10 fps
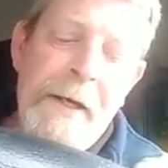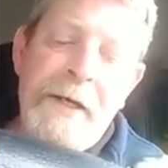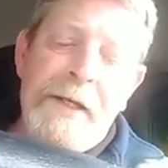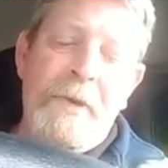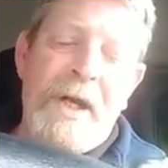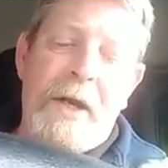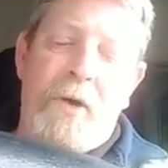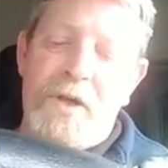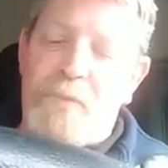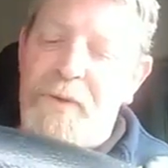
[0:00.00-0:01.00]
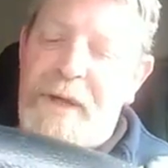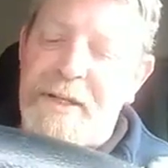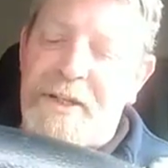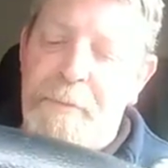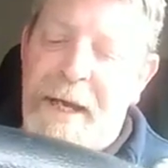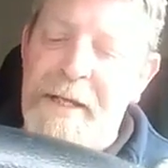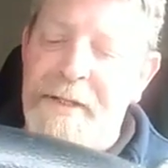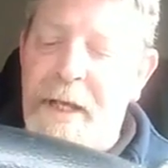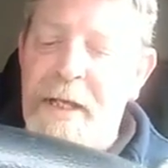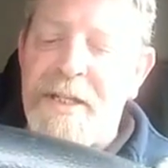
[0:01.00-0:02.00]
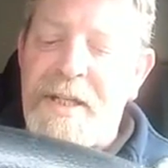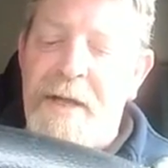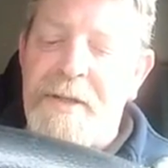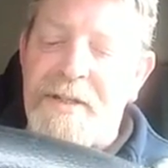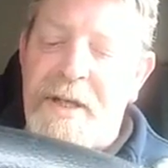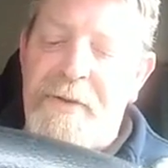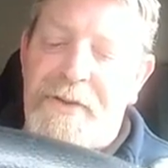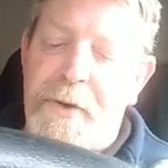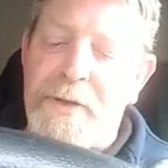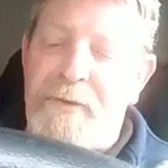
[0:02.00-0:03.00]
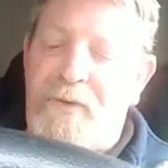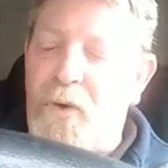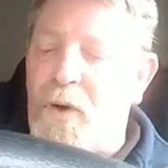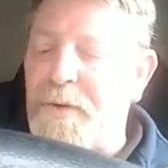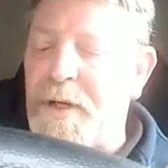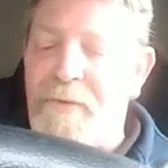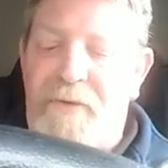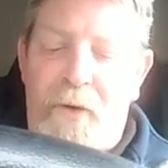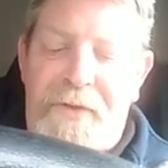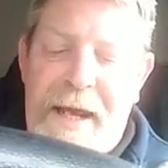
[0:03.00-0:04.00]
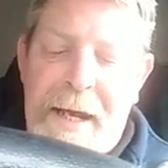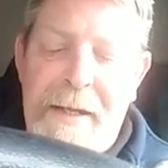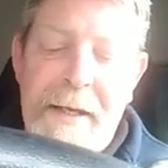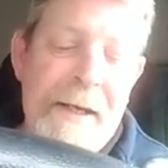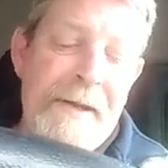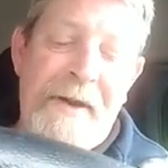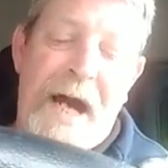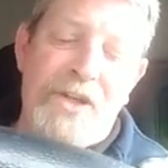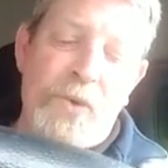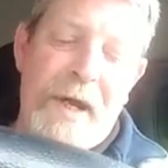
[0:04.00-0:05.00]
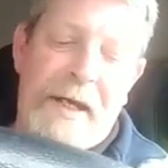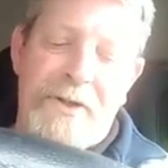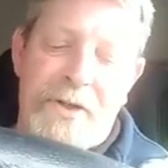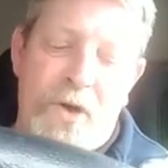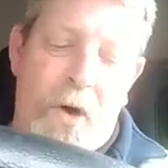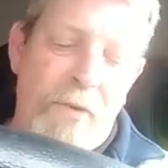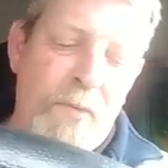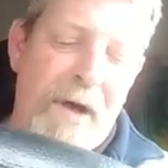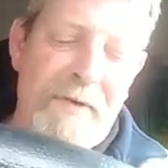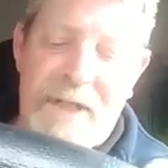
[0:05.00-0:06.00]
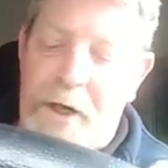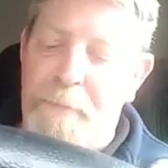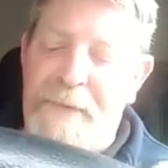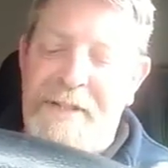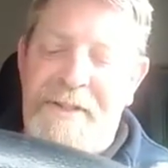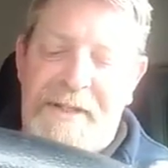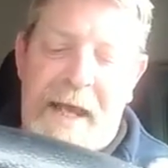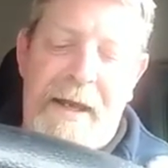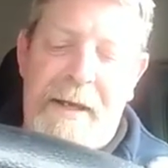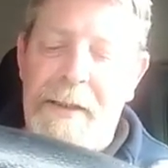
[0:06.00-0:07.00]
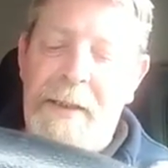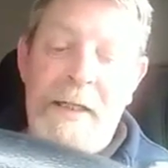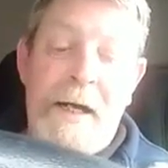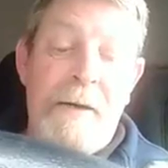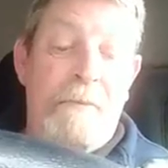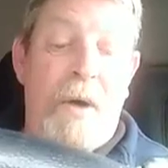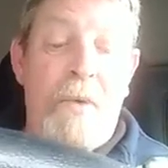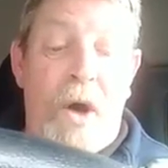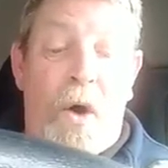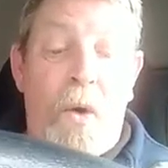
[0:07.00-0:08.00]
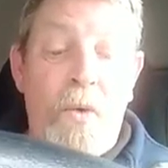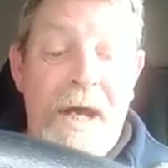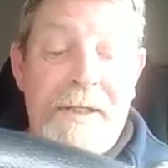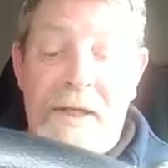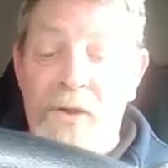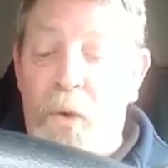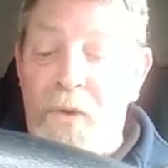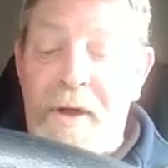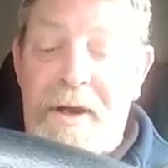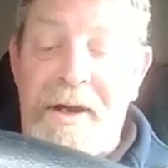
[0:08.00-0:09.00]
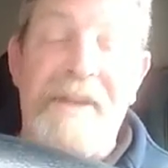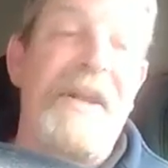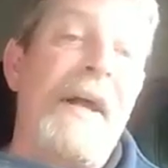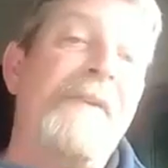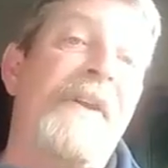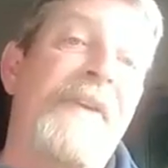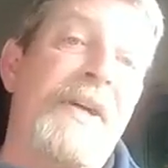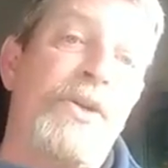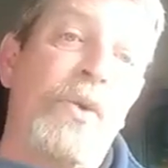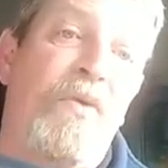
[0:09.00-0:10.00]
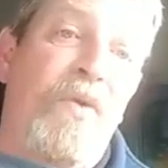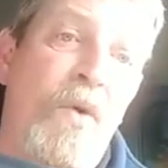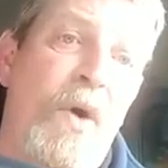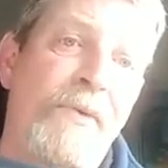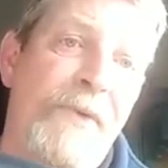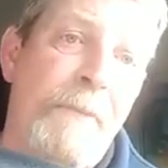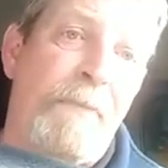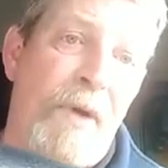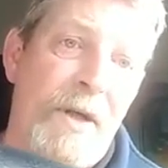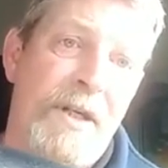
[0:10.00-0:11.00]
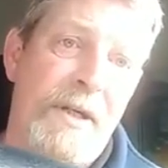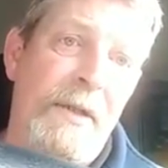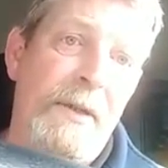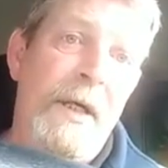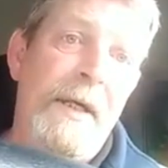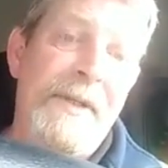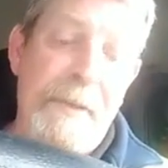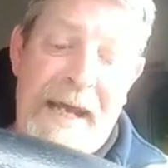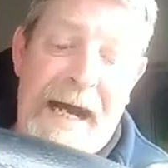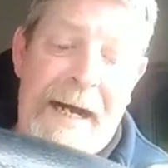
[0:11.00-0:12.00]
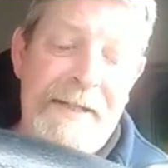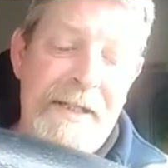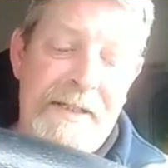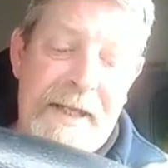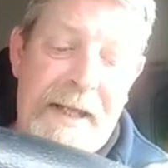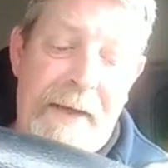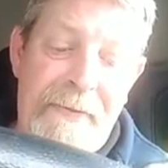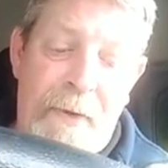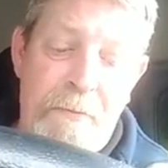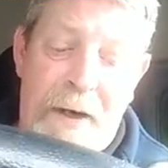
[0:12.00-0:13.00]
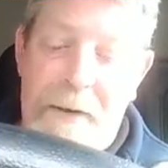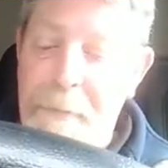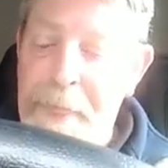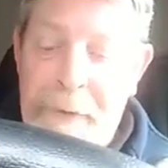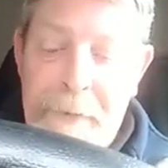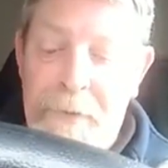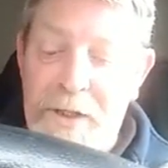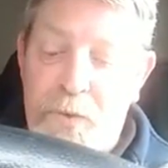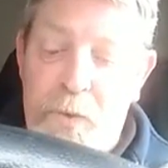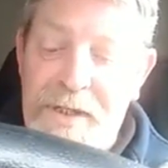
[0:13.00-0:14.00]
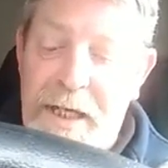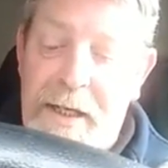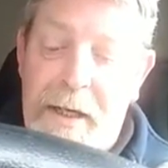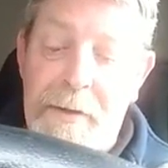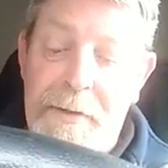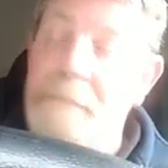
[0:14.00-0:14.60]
Community and hospital deaths combined stand at 7,448. The National Records of Scotland will give us an update today, but we already know there are an additional 400 plus to be added to that number, which will take it